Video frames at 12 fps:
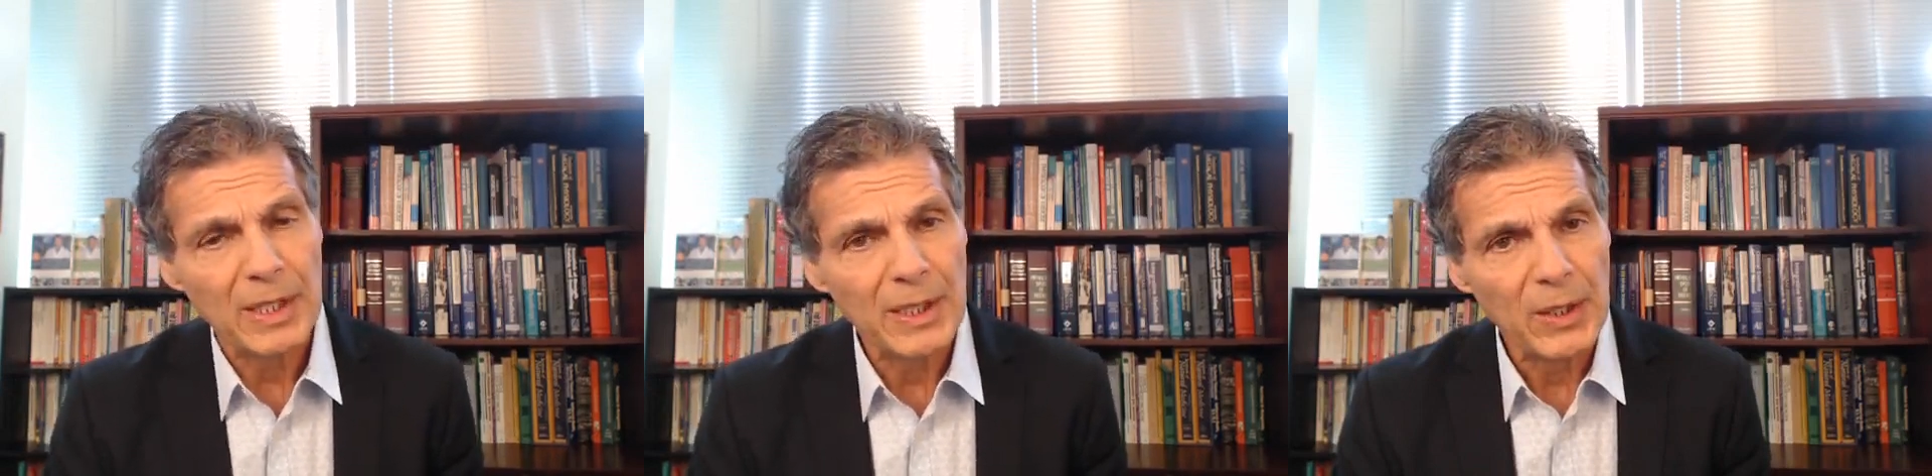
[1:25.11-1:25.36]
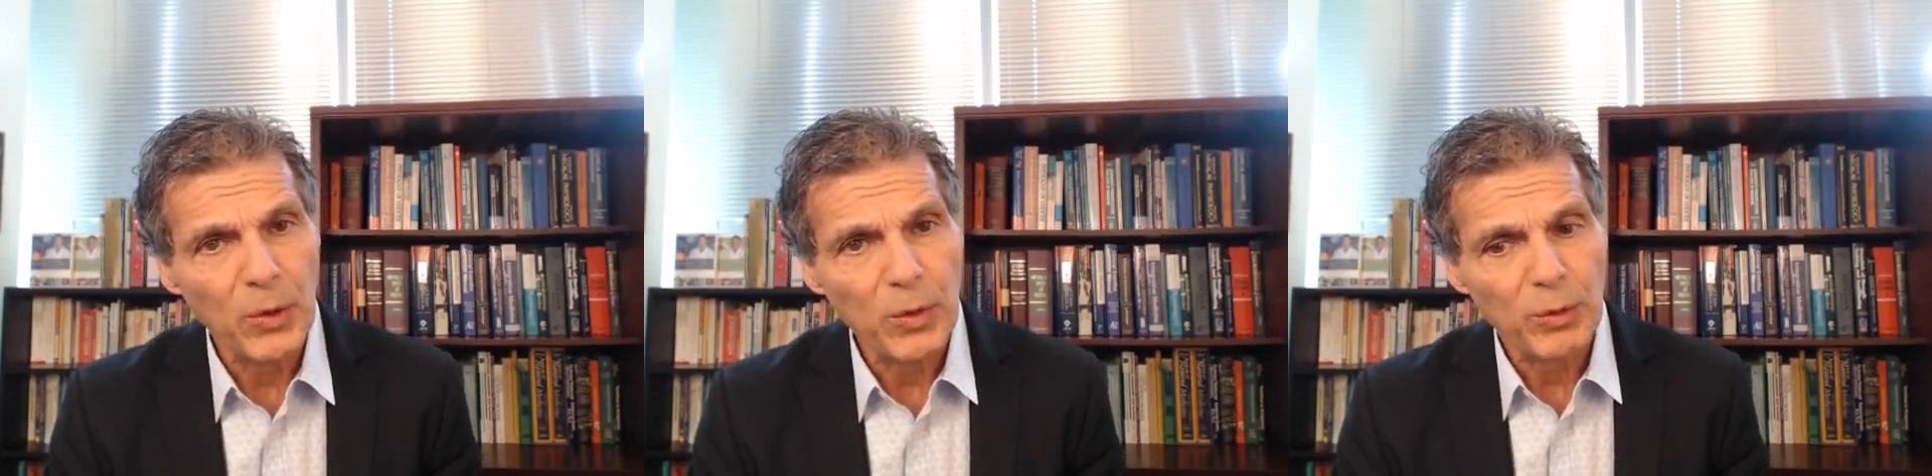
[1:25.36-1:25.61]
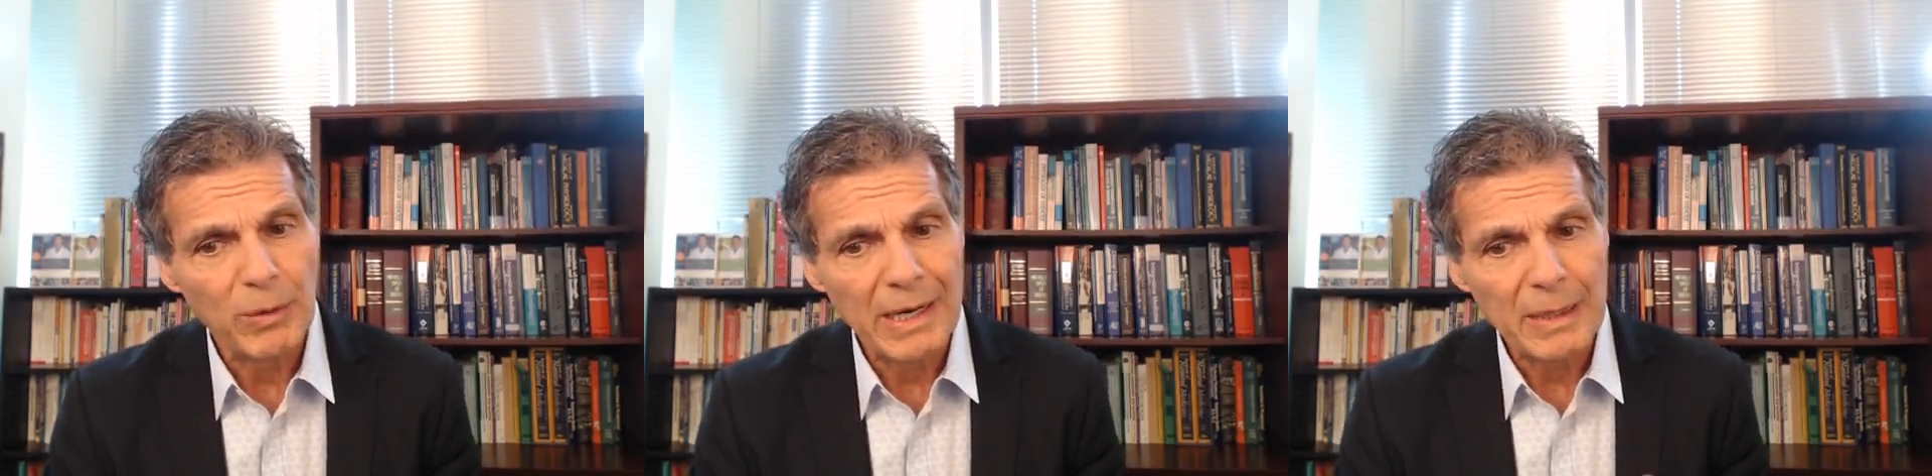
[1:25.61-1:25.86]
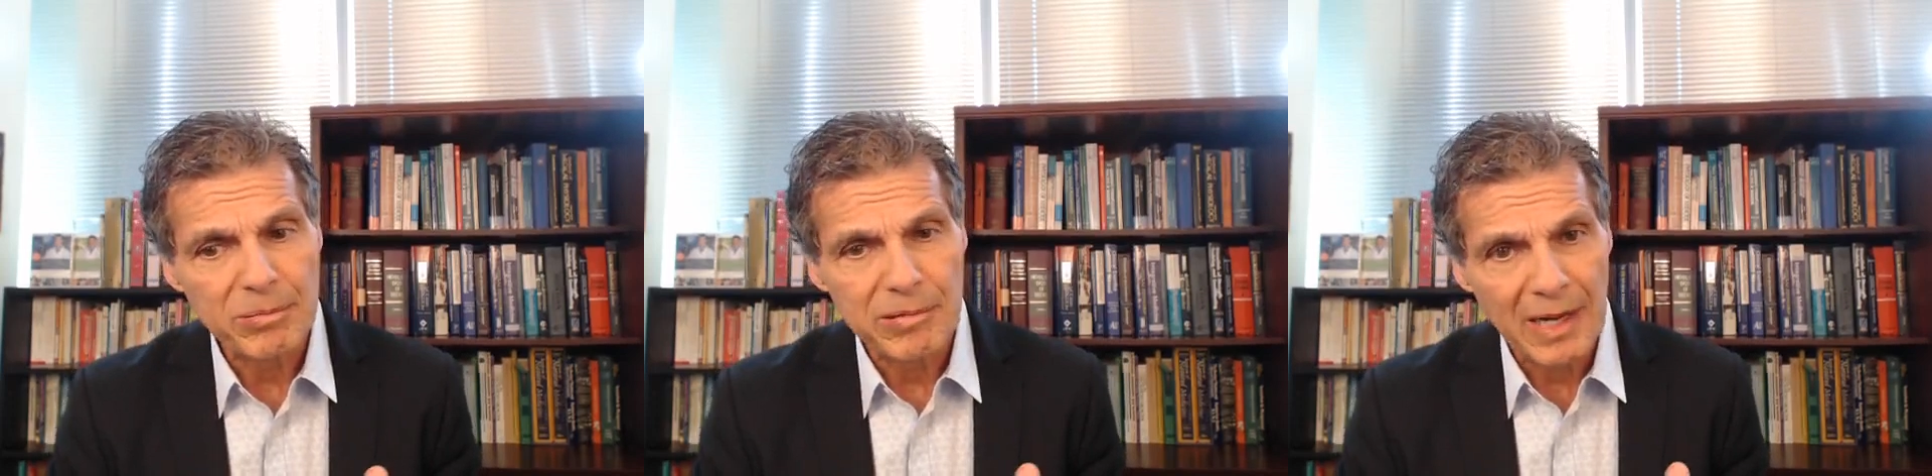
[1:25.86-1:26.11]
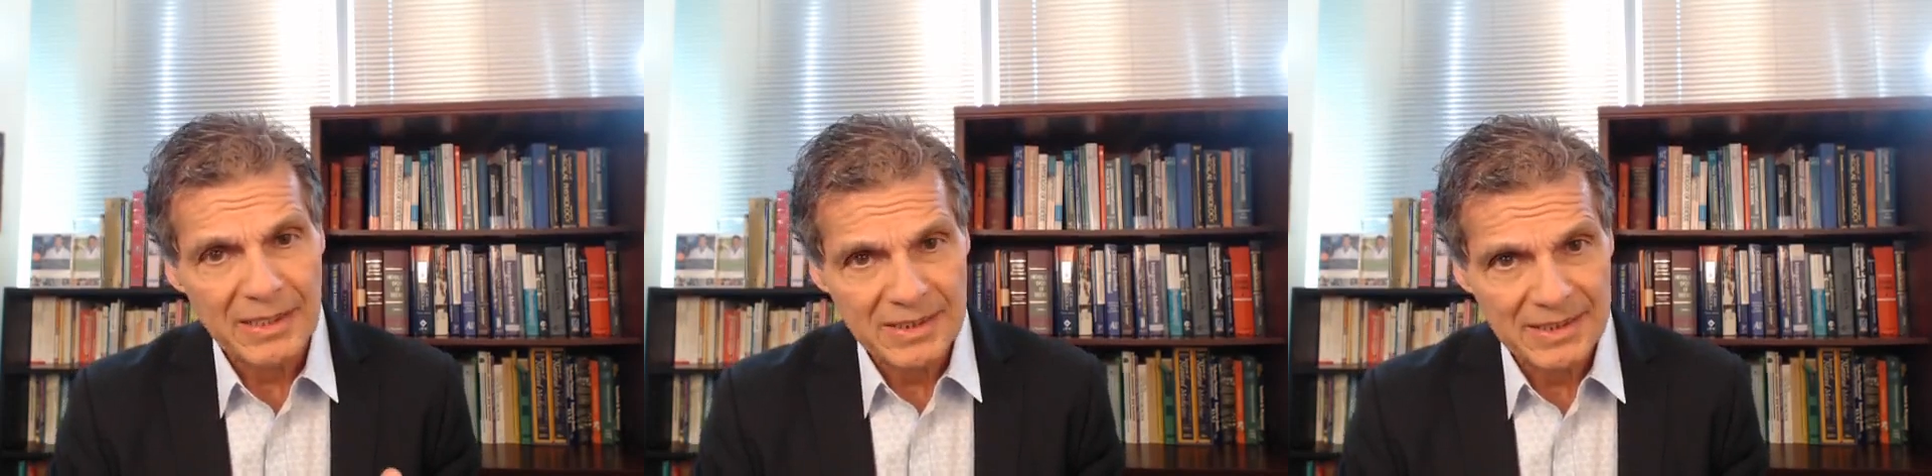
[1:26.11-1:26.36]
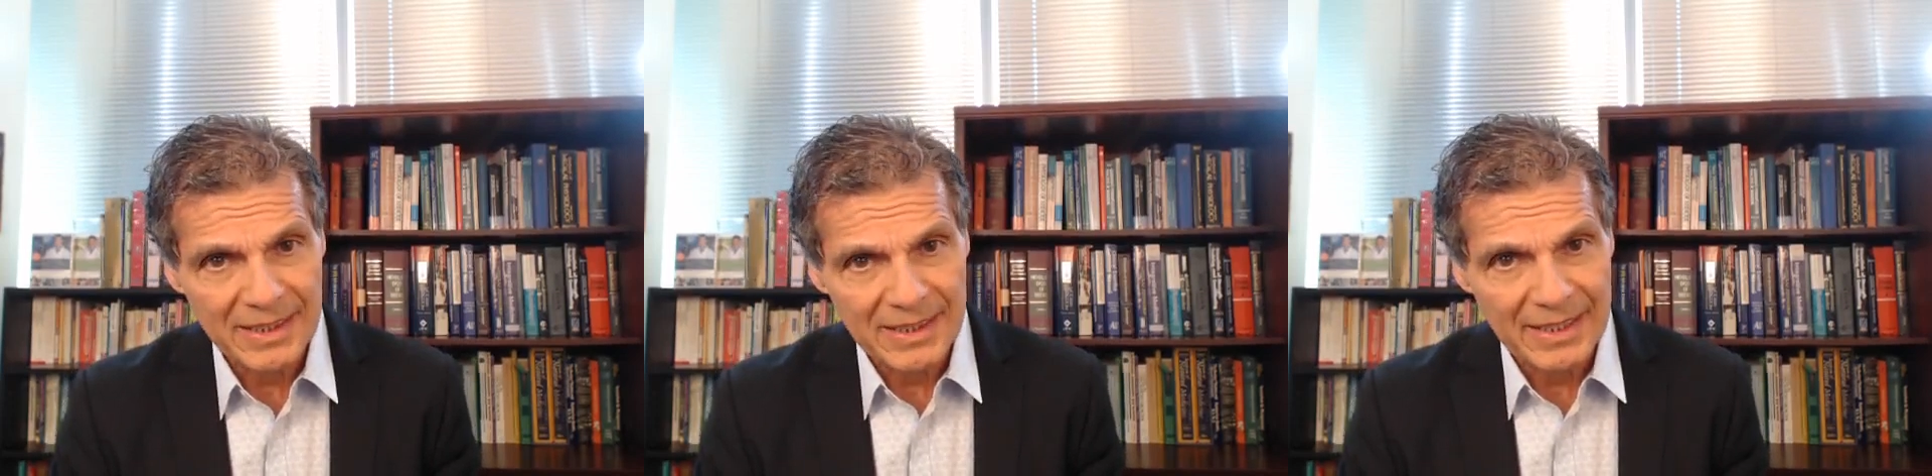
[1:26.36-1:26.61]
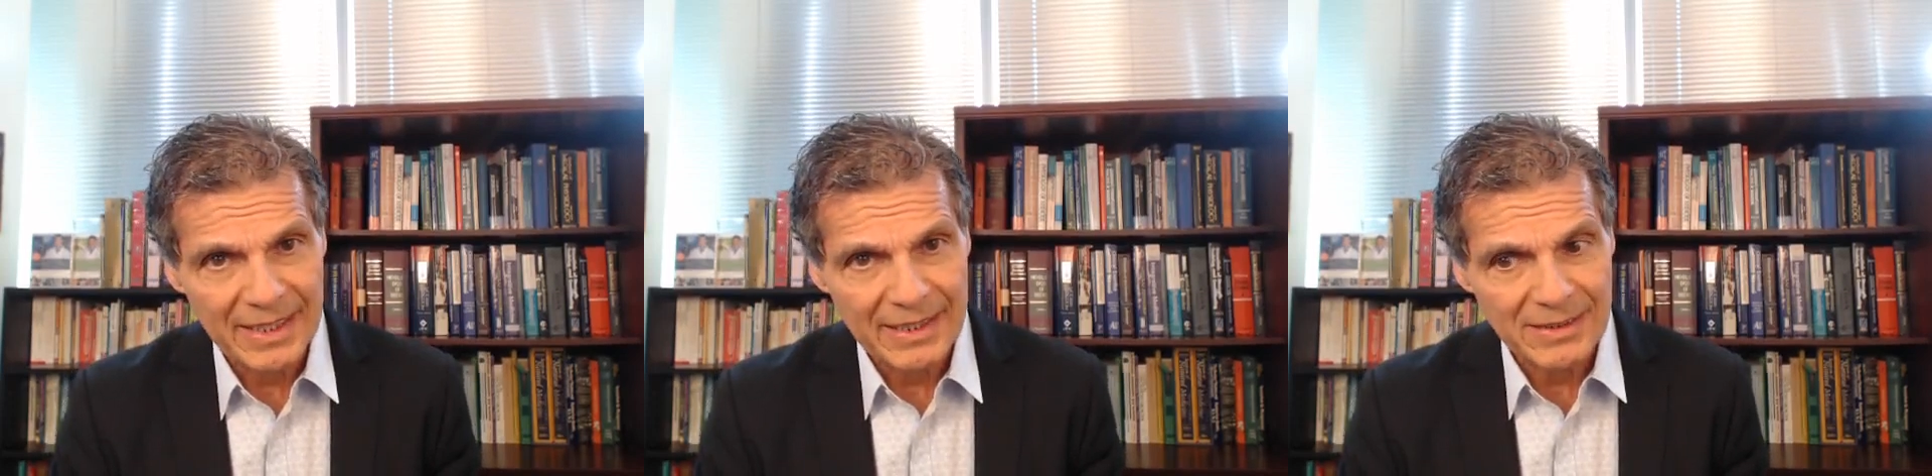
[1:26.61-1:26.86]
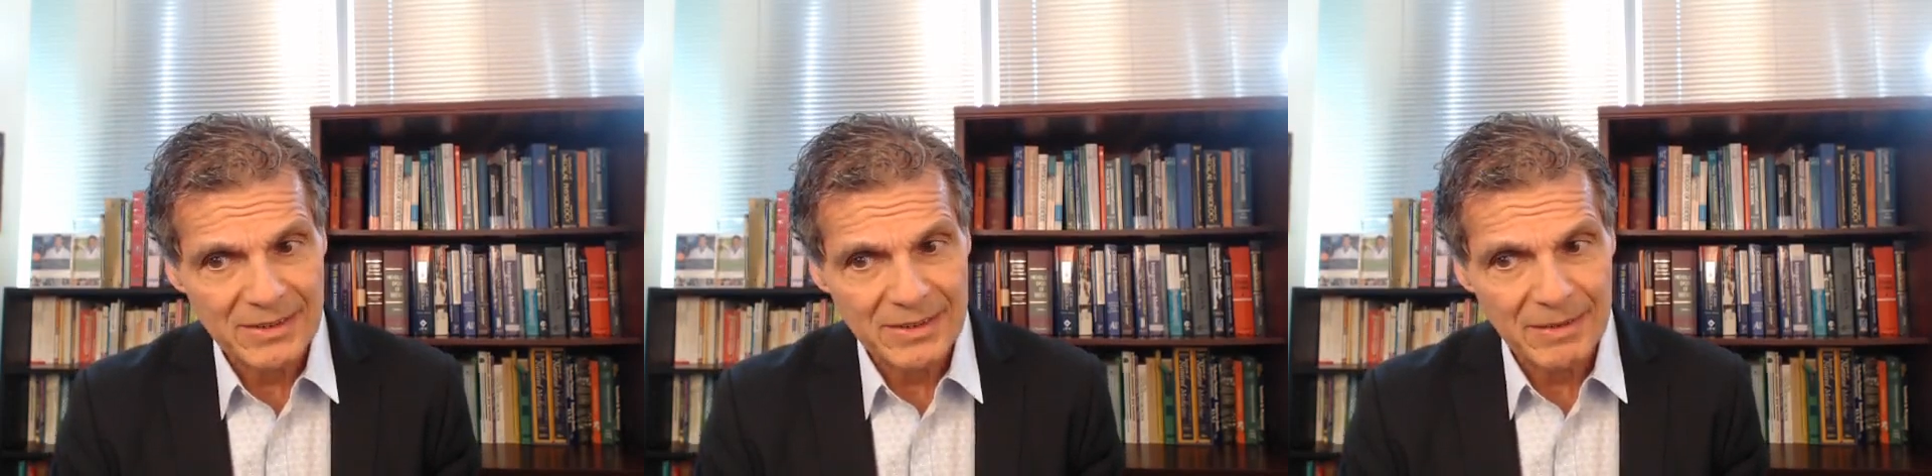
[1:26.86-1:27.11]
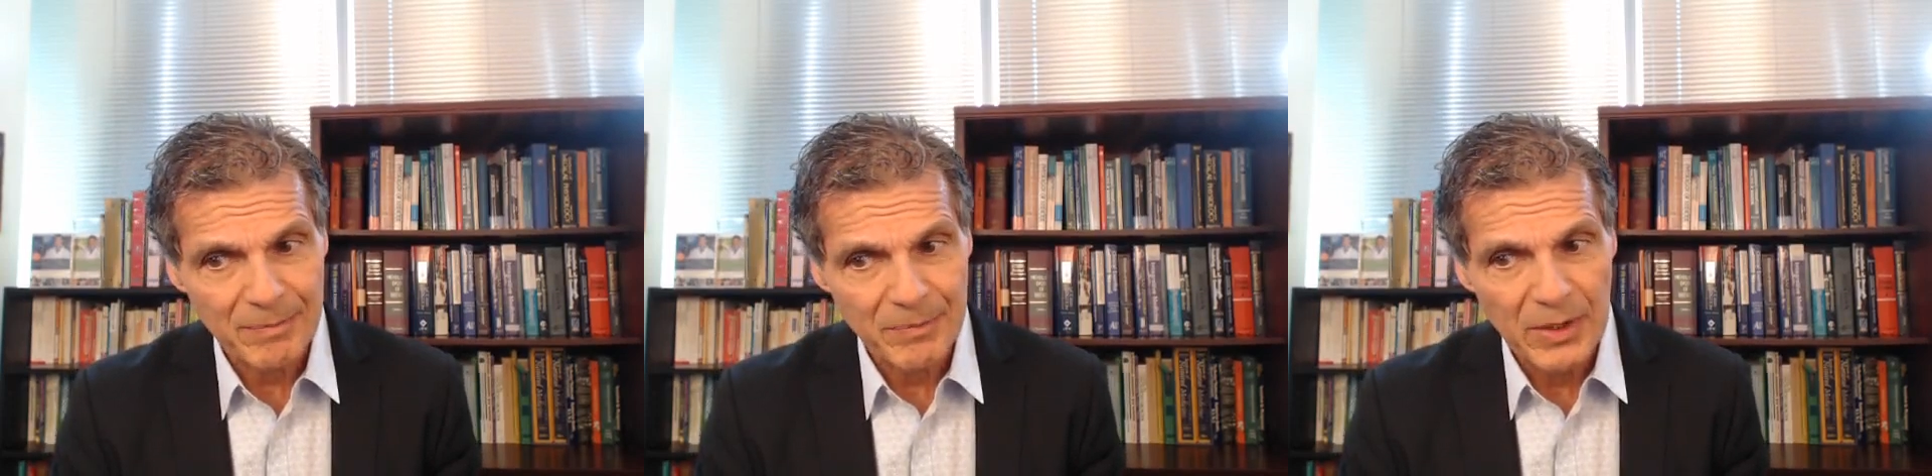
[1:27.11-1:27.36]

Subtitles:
low-grade prostate cancer